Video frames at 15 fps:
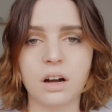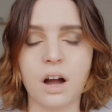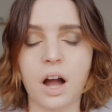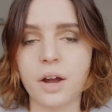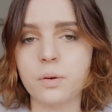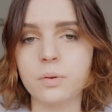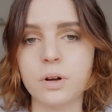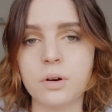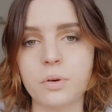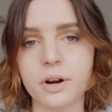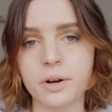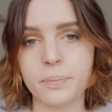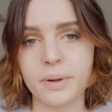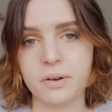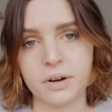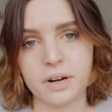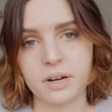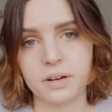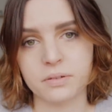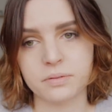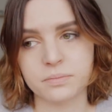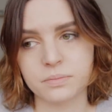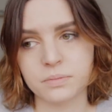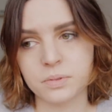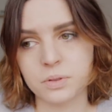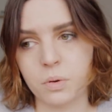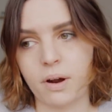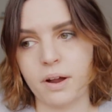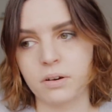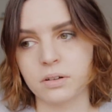I don't know where I'd be right now.
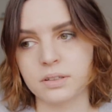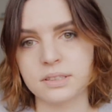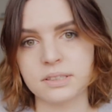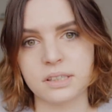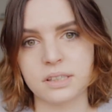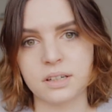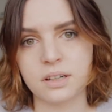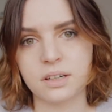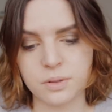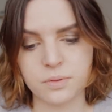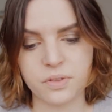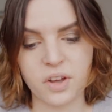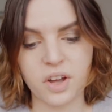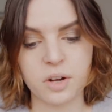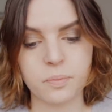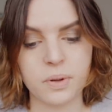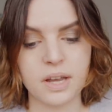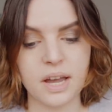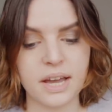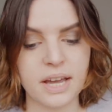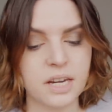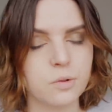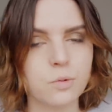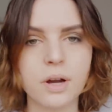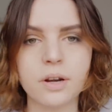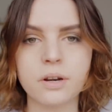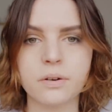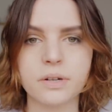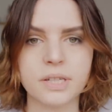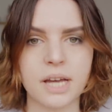Quite honestly, I don't think I'd be anywhere
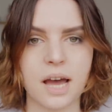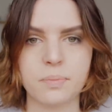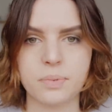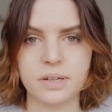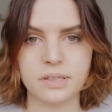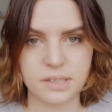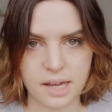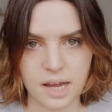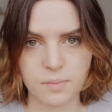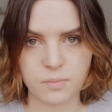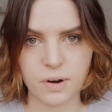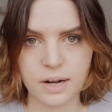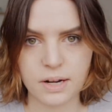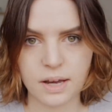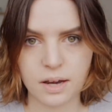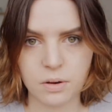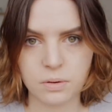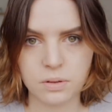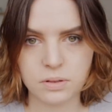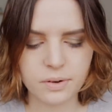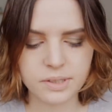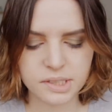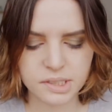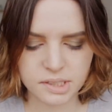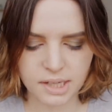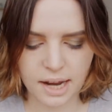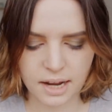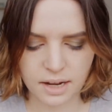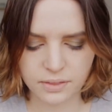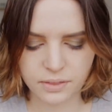near as happy as I am right now. There is a
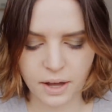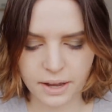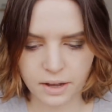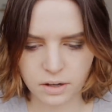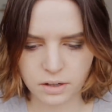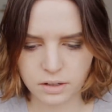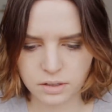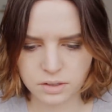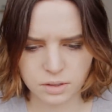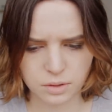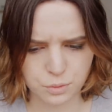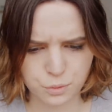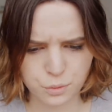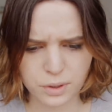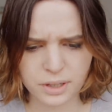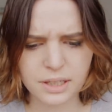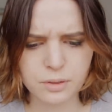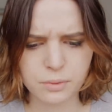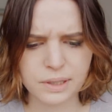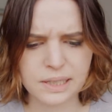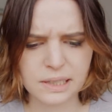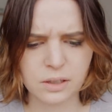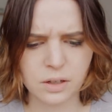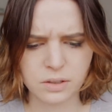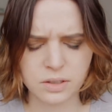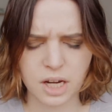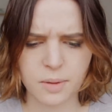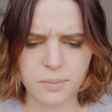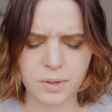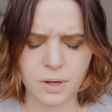saying that I heard a really, really long
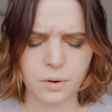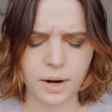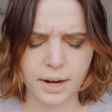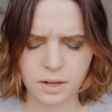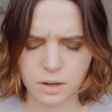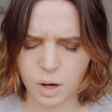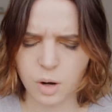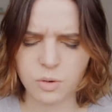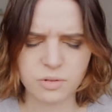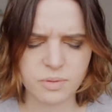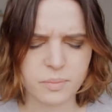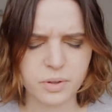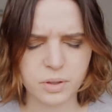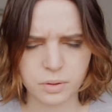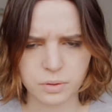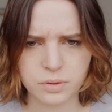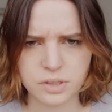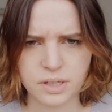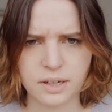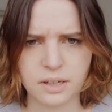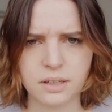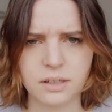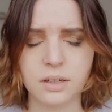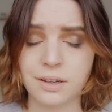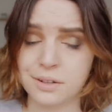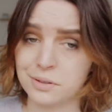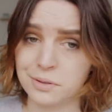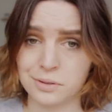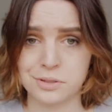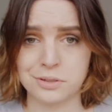time ago. I can't remember who said it,
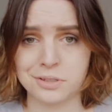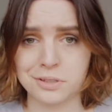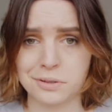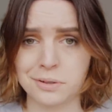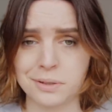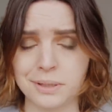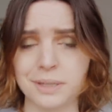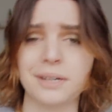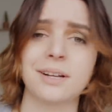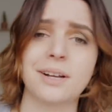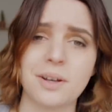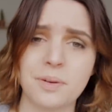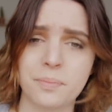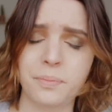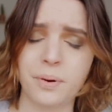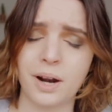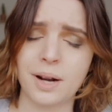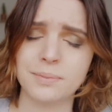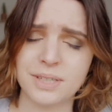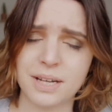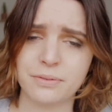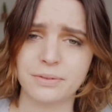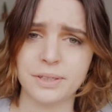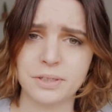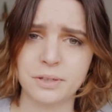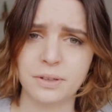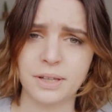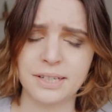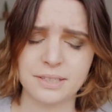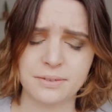could just Google it, but I'm definitely
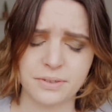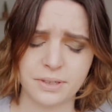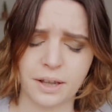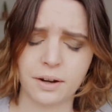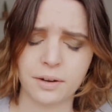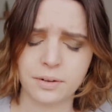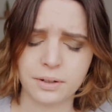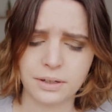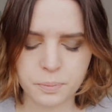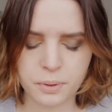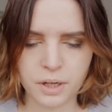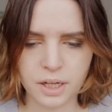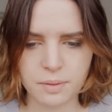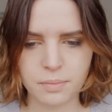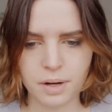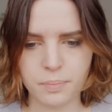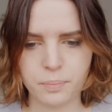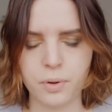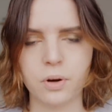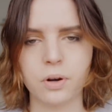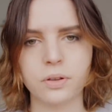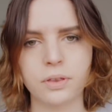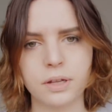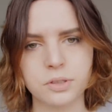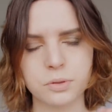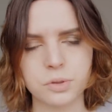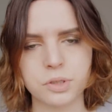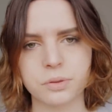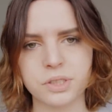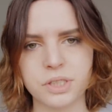too lazy for that. I also put it in my book. There's
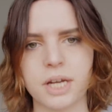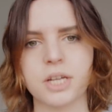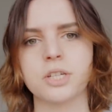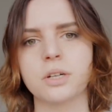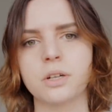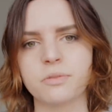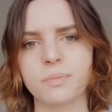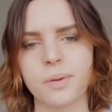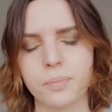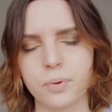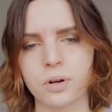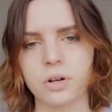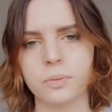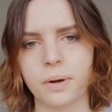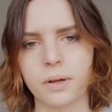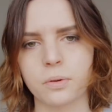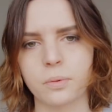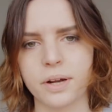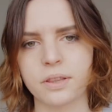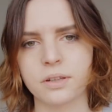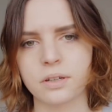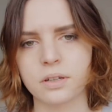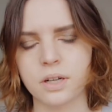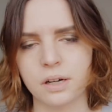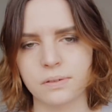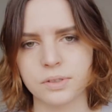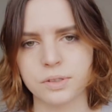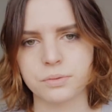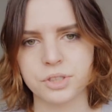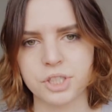also a section of my book, by the way, that
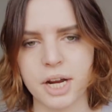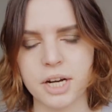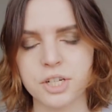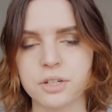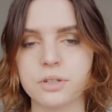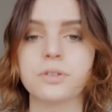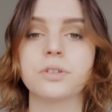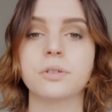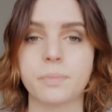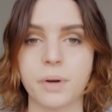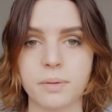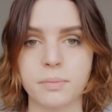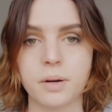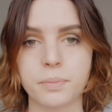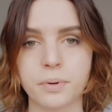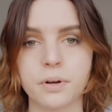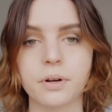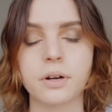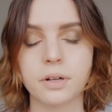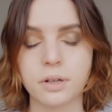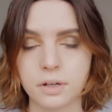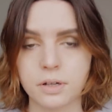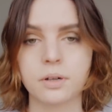covers rejection. You should buy my book.